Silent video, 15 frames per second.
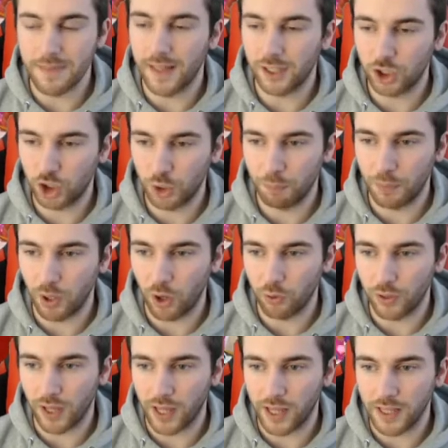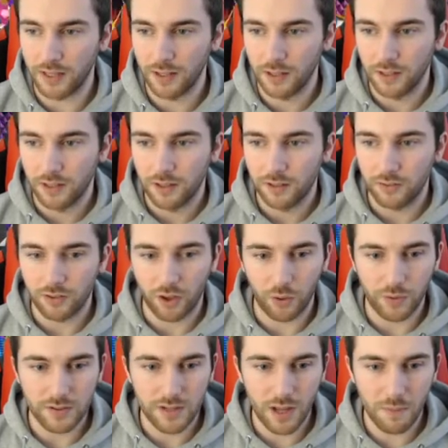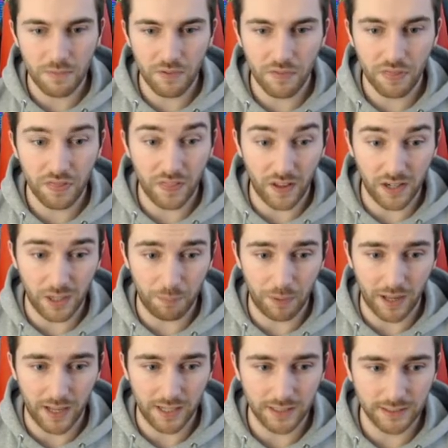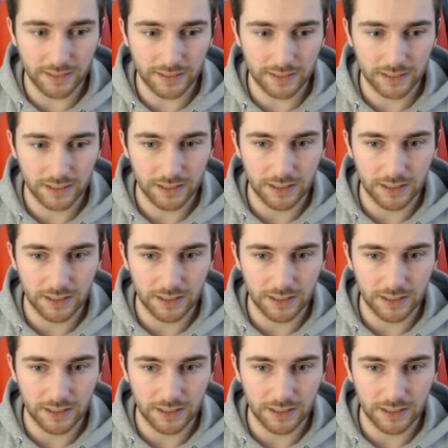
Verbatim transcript: that should be okay. So, in terms of Thunder players,